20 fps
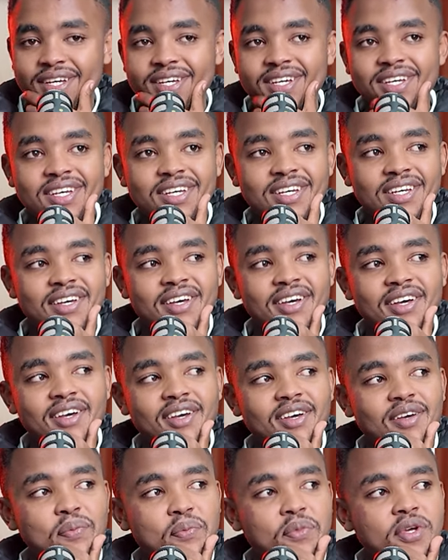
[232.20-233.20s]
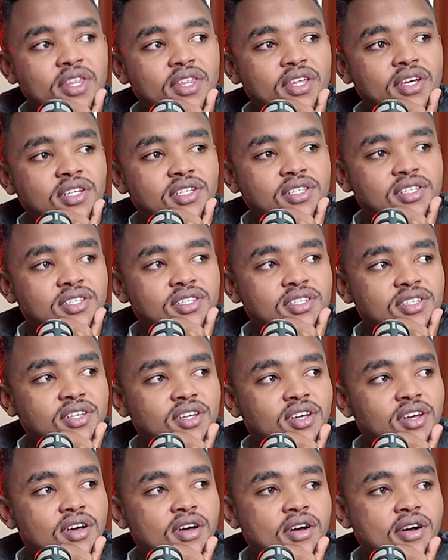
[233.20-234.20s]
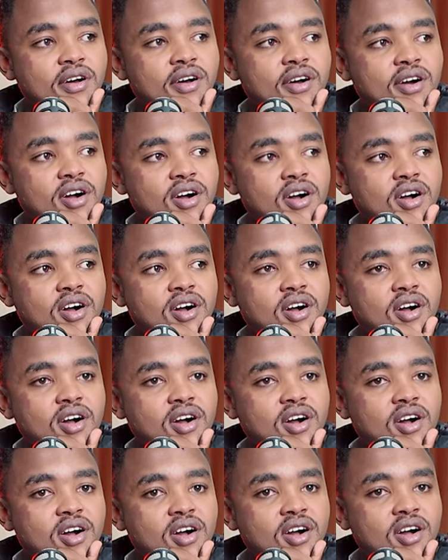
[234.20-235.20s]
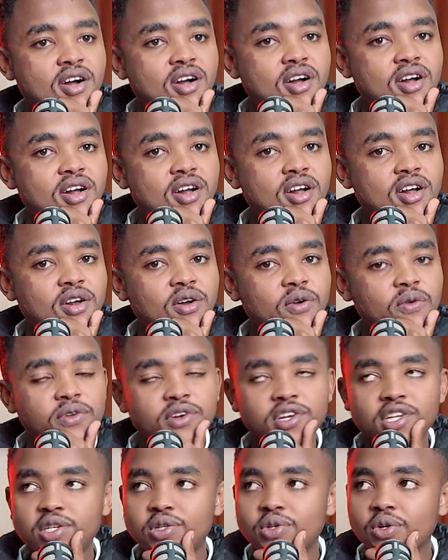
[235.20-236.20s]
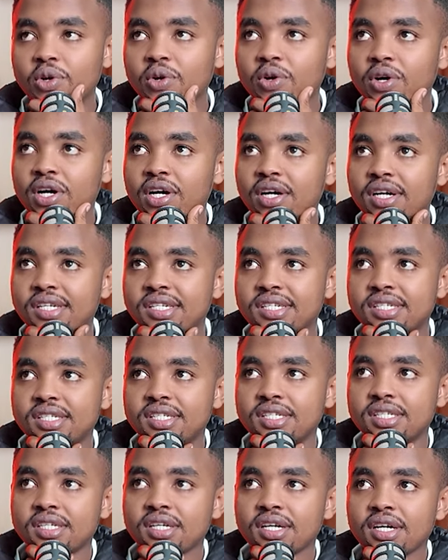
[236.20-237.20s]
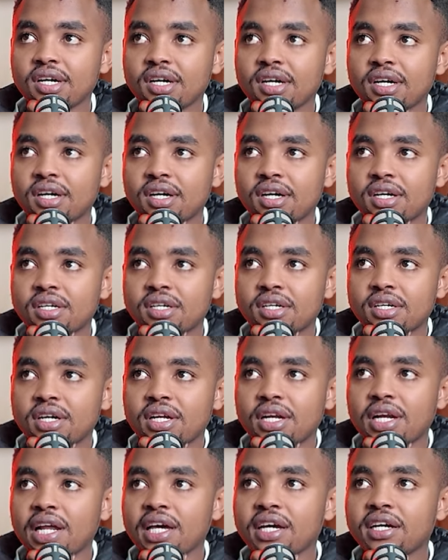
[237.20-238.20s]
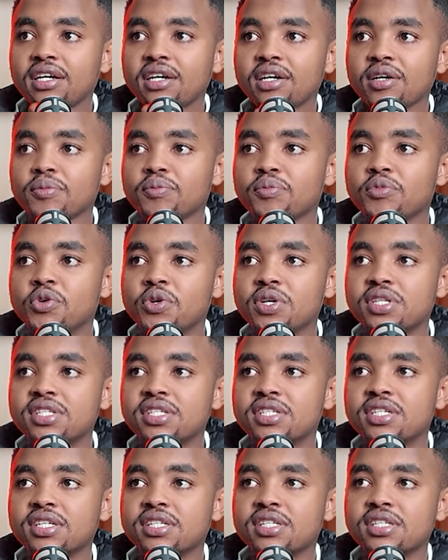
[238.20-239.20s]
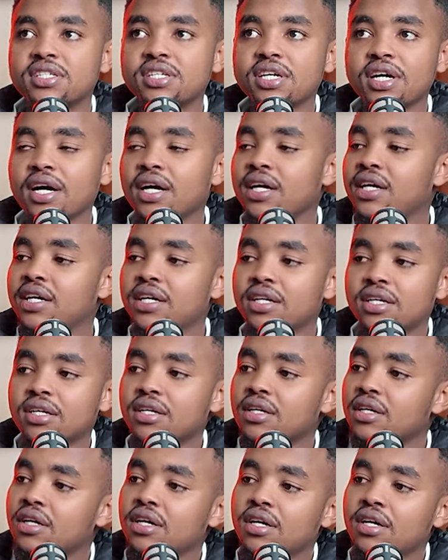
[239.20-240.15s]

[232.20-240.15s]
Uh, meetings. Uh, We need to look at, like, again,